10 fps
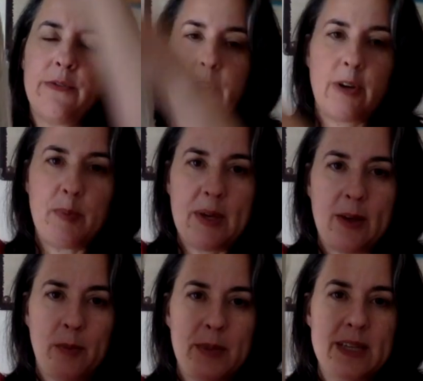a very
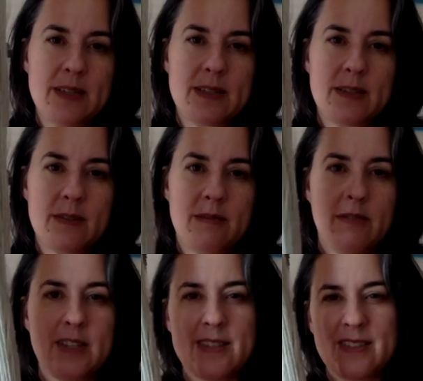pale mint.
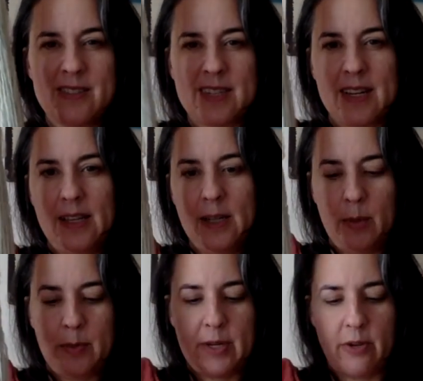You can see it a little
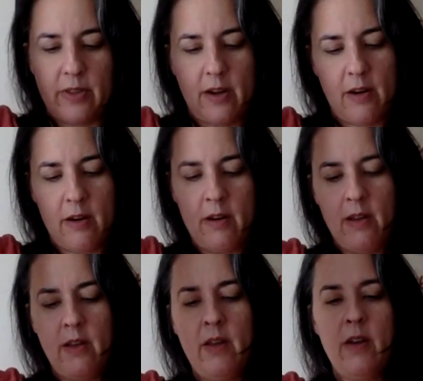bit better there.
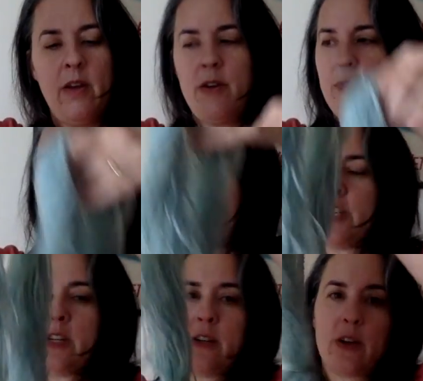Fresh
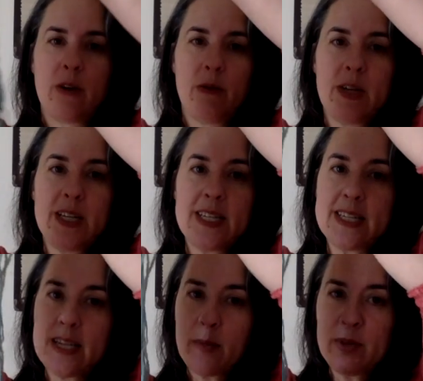indigo
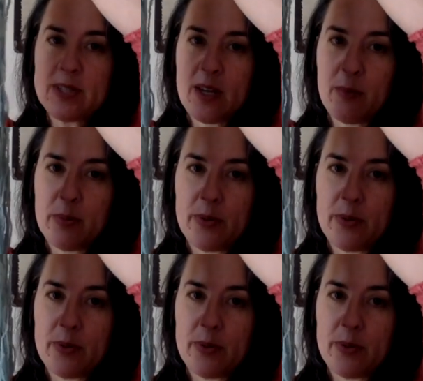double dip